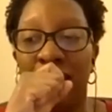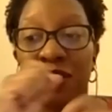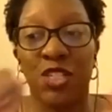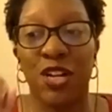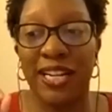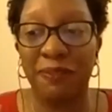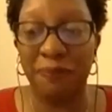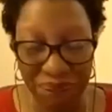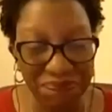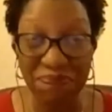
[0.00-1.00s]
Sorry,
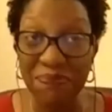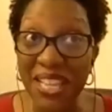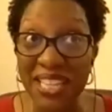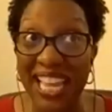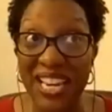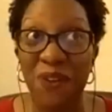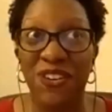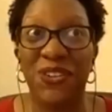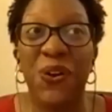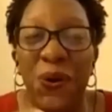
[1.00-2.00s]
I'm getting over
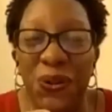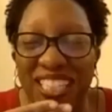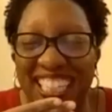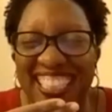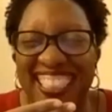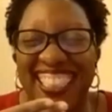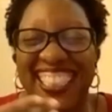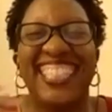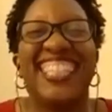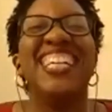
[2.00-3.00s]
a cold.
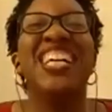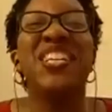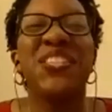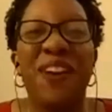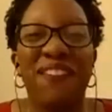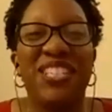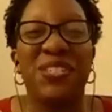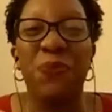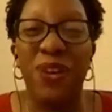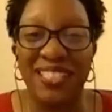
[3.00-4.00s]
You have this
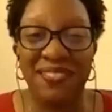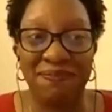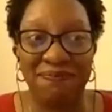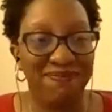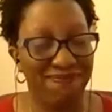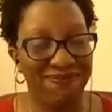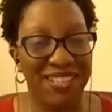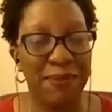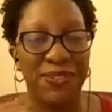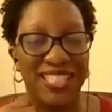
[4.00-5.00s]
one,
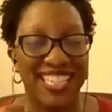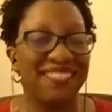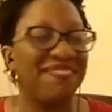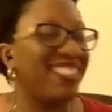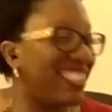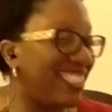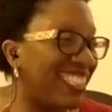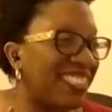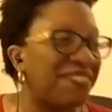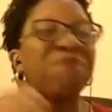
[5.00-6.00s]
give me 1 second.
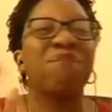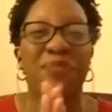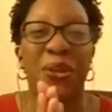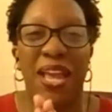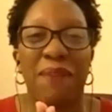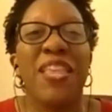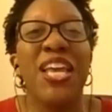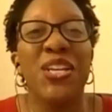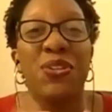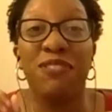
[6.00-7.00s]
Okay.
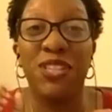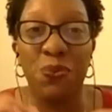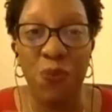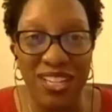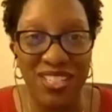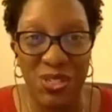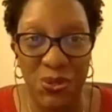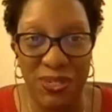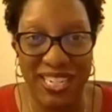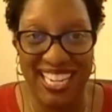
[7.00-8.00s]
You have this one
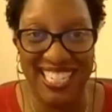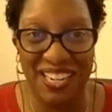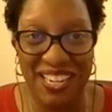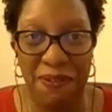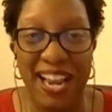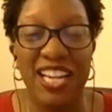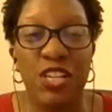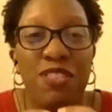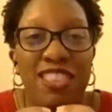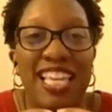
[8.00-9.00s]
story idea, right? And
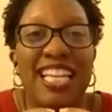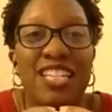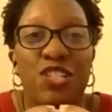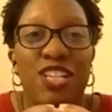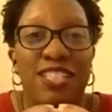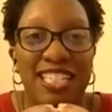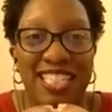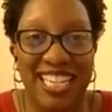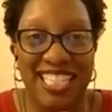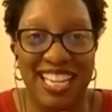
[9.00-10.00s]
you think it's just this
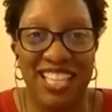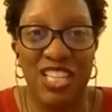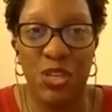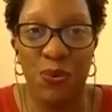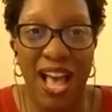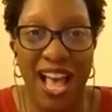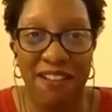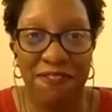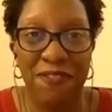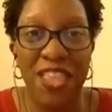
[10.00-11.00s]
idea that you have.
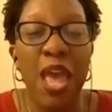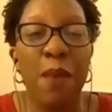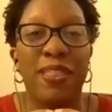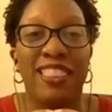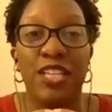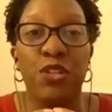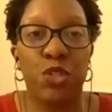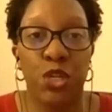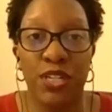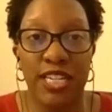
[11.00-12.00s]
But then you
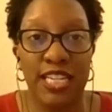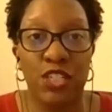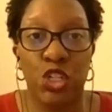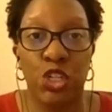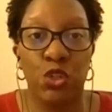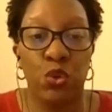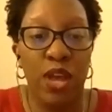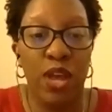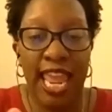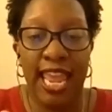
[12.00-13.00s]
turn it into
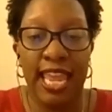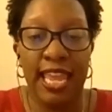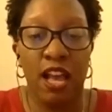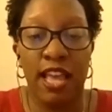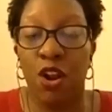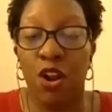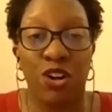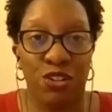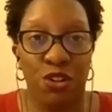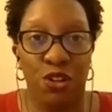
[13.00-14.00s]
an
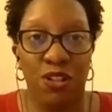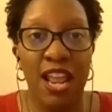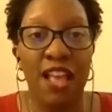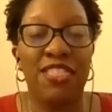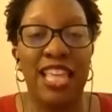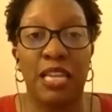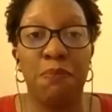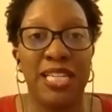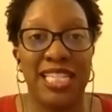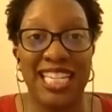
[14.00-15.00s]
article that can
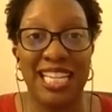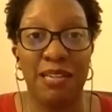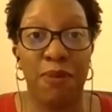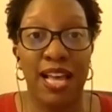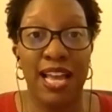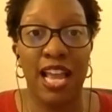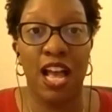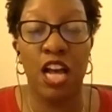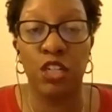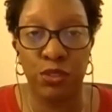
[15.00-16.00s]
be seen by
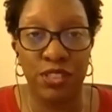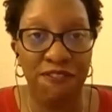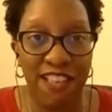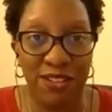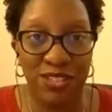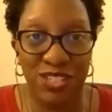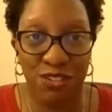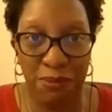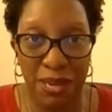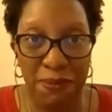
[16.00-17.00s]
hundreds of thousands of
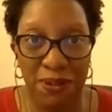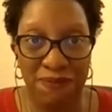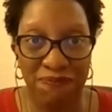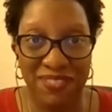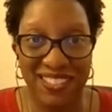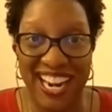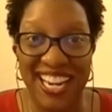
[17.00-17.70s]
people, right?